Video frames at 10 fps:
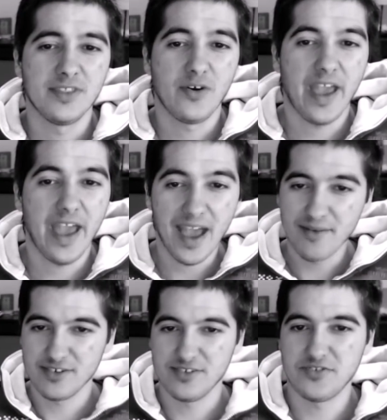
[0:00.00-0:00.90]
even though I
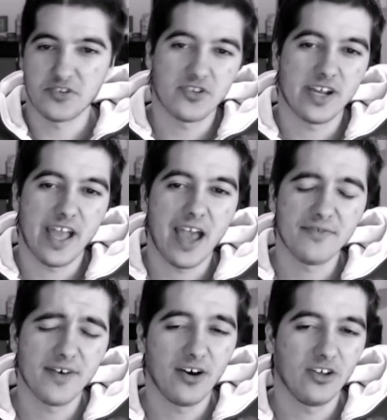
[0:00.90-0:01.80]
have this degree,
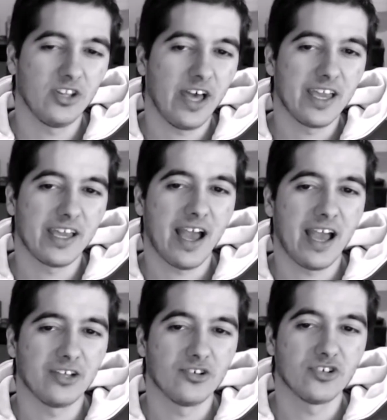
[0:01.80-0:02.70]
I felt like
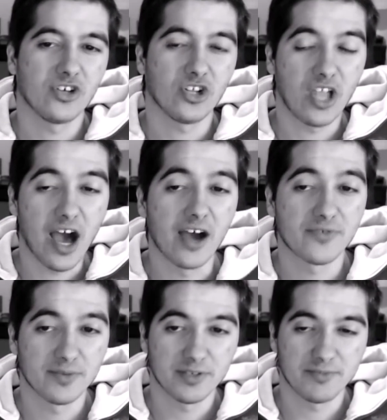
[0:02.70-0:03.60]
I learned a
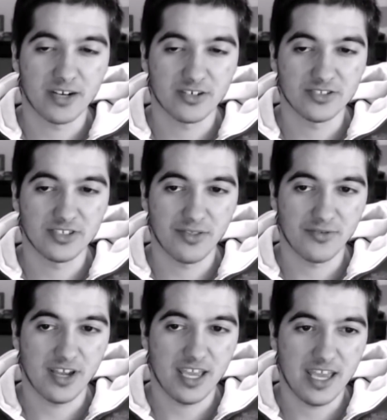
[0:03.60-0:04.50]
lot from Democracy
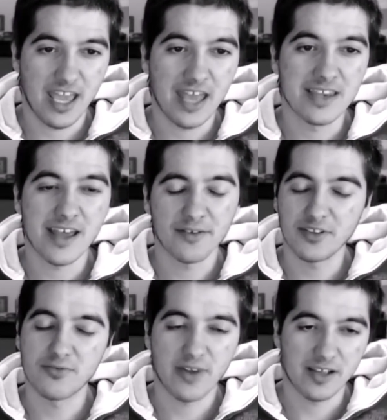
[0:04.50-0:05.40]
3, and
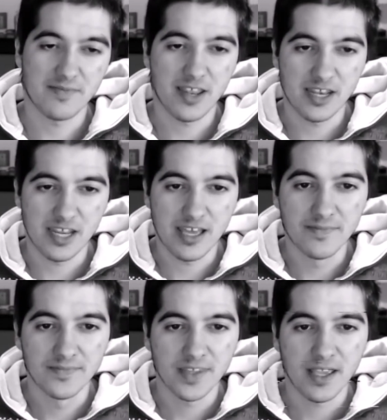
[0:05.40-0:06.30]
definitely recommend it.
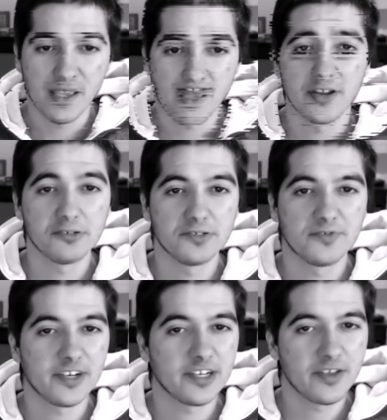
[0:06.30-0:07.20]
I thought it
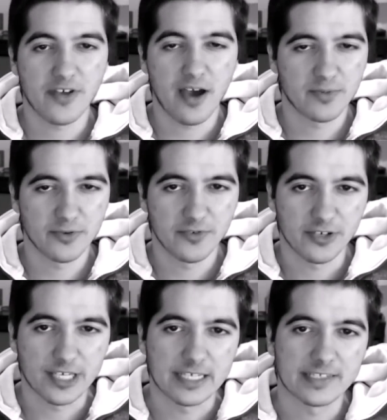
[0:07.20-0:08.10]
was very
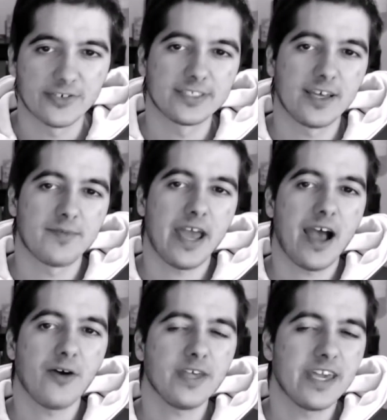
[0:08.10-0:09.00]
thought-provoking to examine
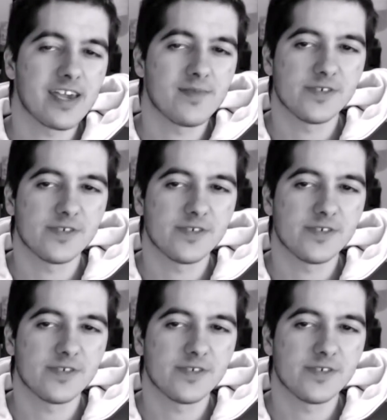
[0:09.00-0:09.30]
how the